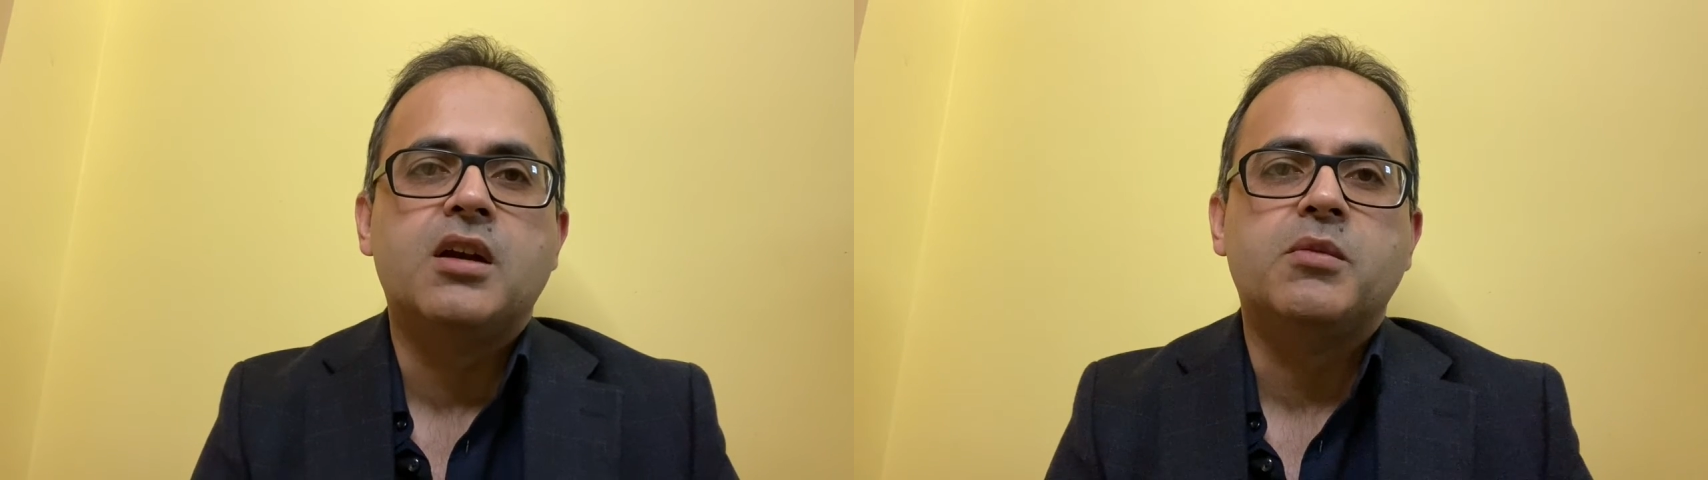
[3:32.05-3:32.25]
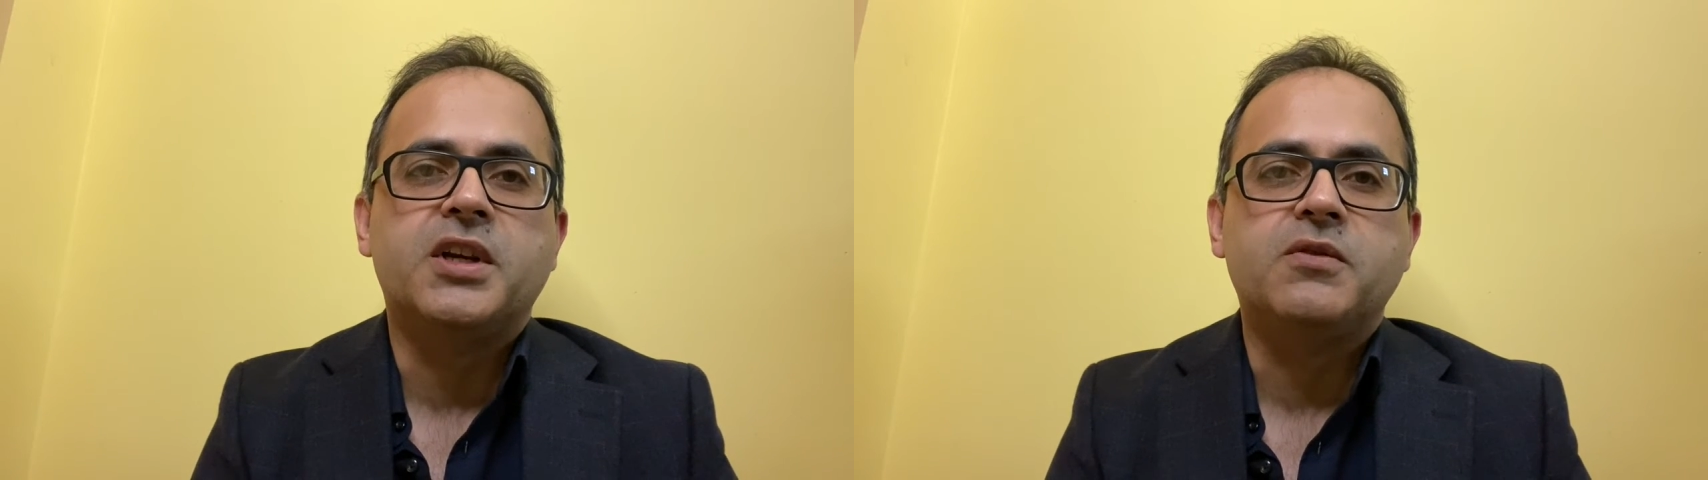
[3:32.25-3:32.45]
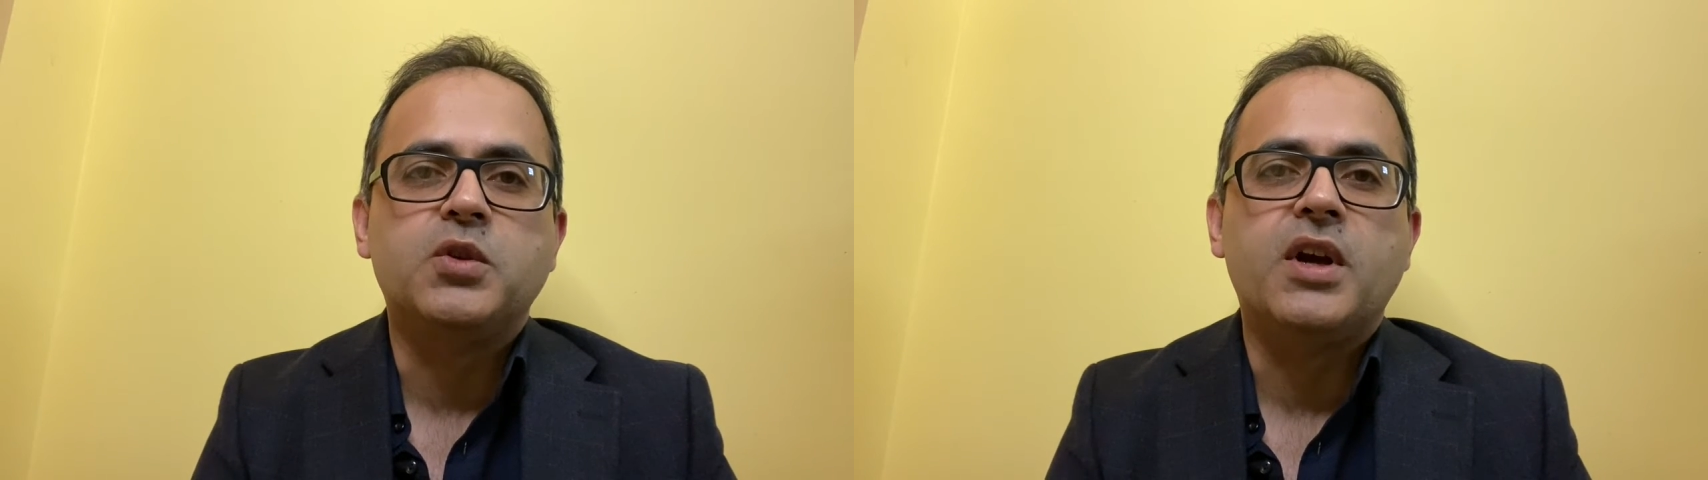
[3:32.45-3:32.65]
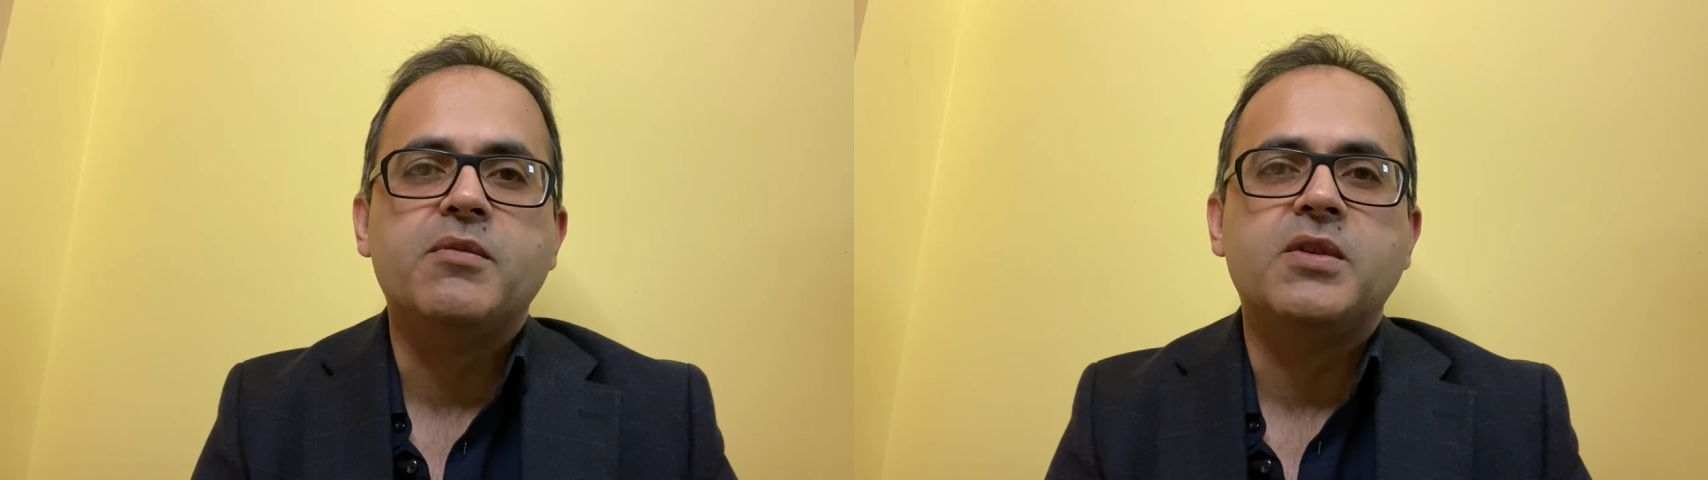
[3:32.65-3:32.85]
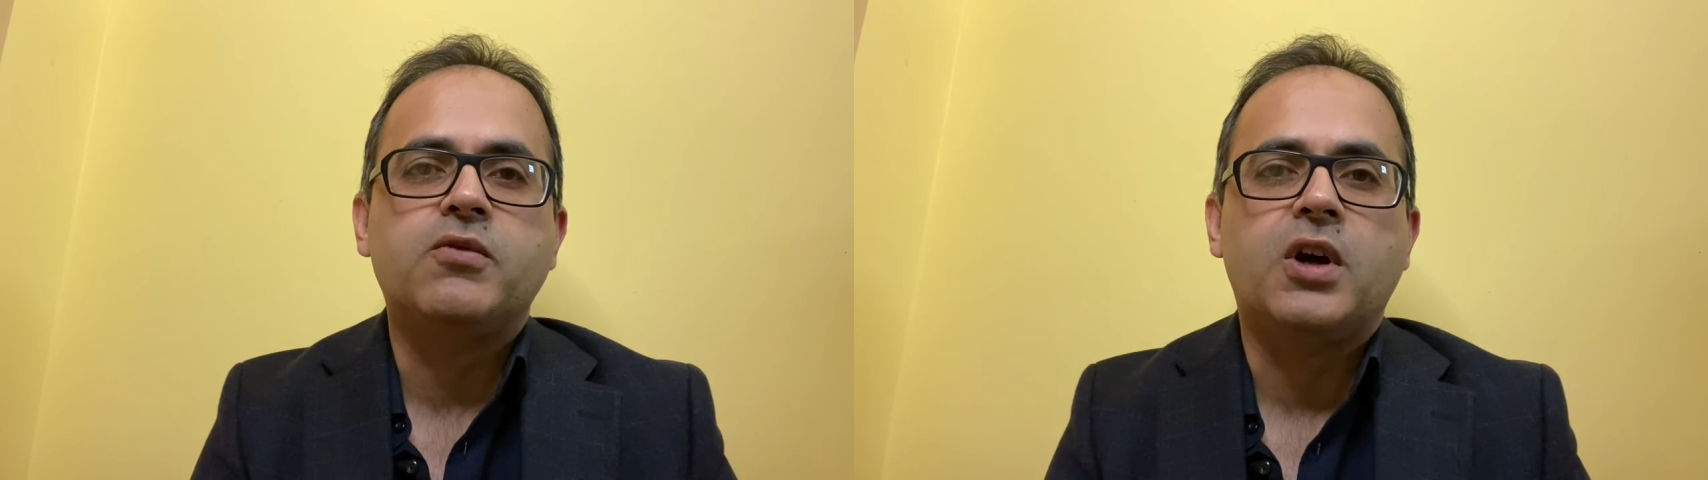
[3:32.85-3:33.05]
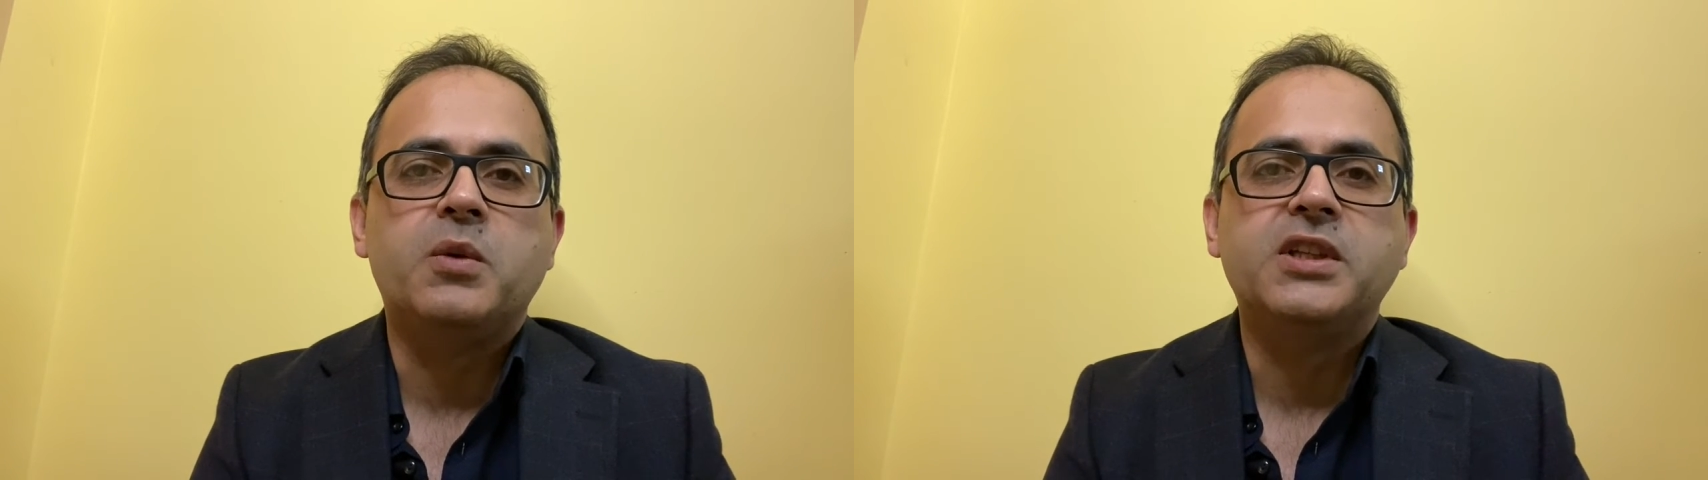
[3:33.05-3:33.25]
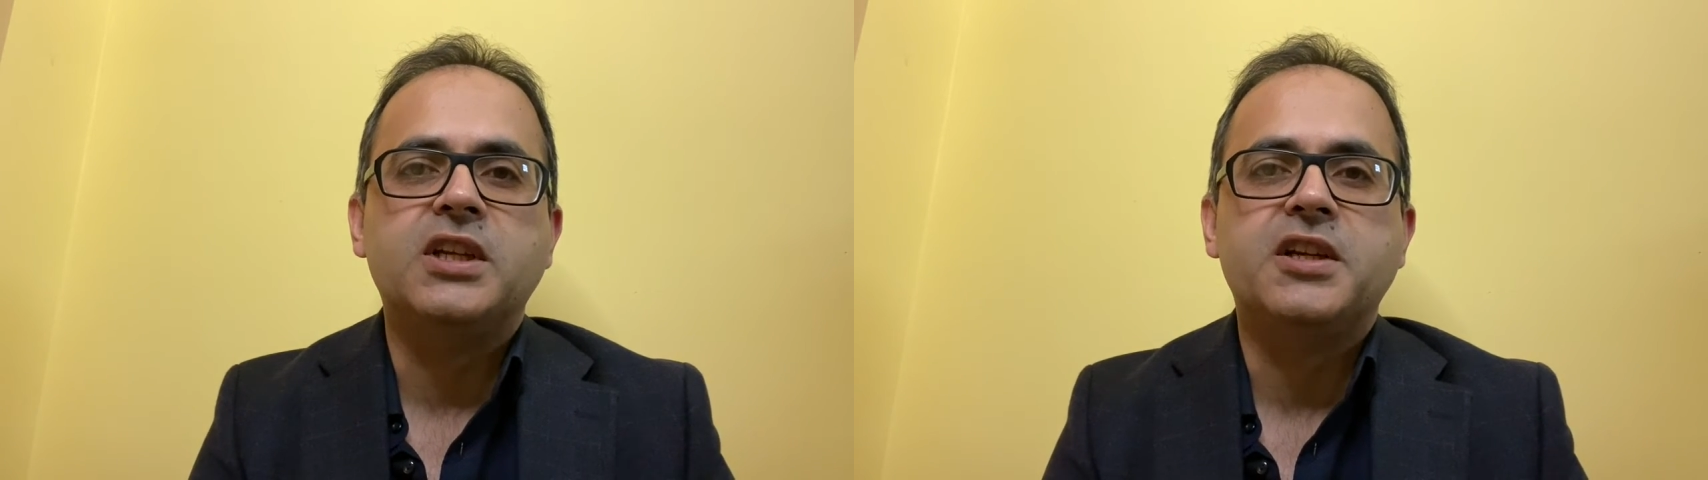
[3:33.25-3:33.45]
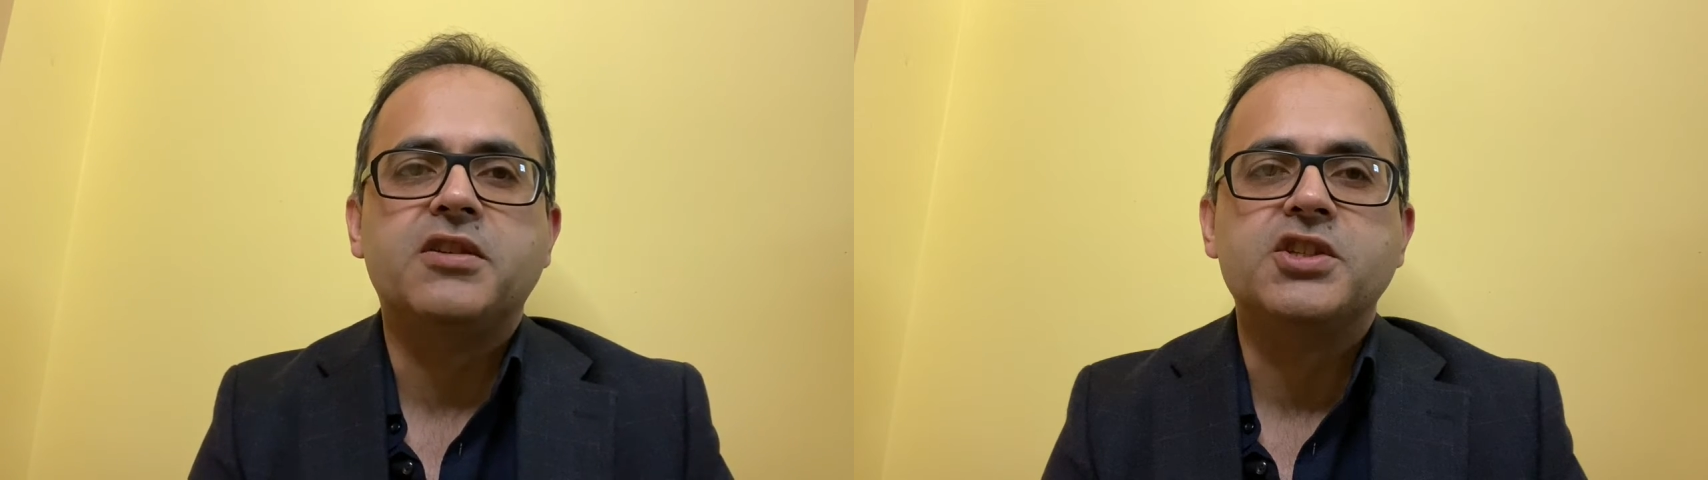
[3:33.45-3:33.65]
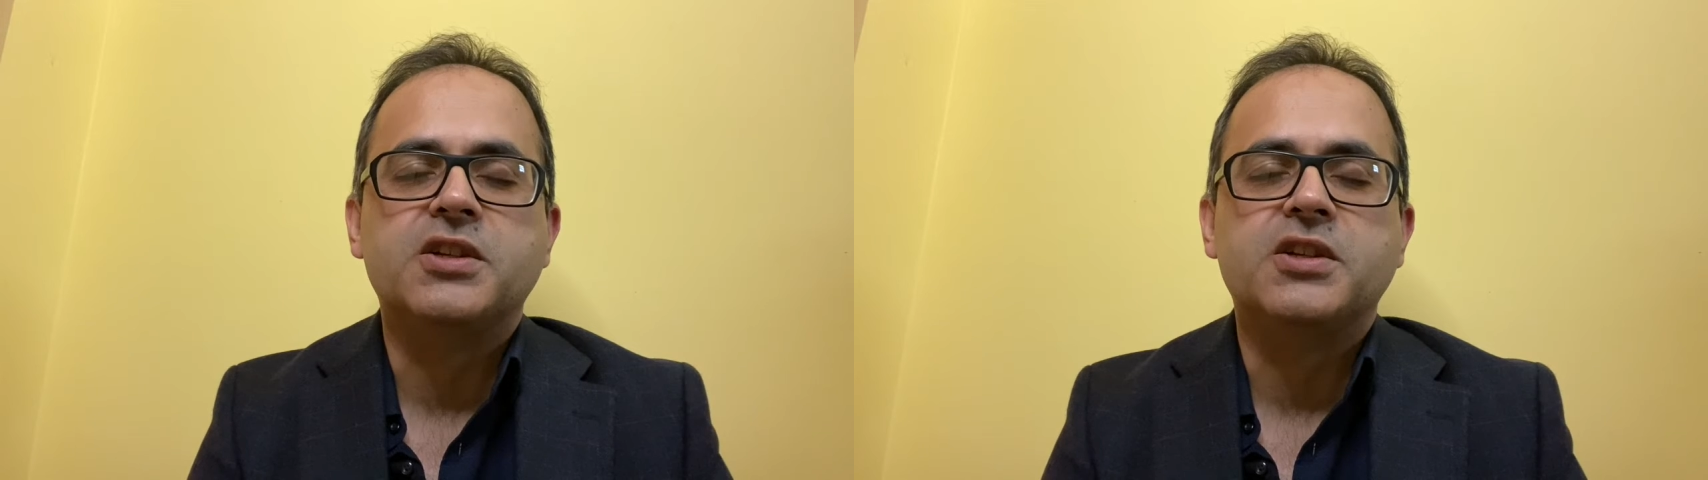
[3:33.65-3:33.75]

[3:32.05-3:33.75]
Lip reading: But if you have been following the literature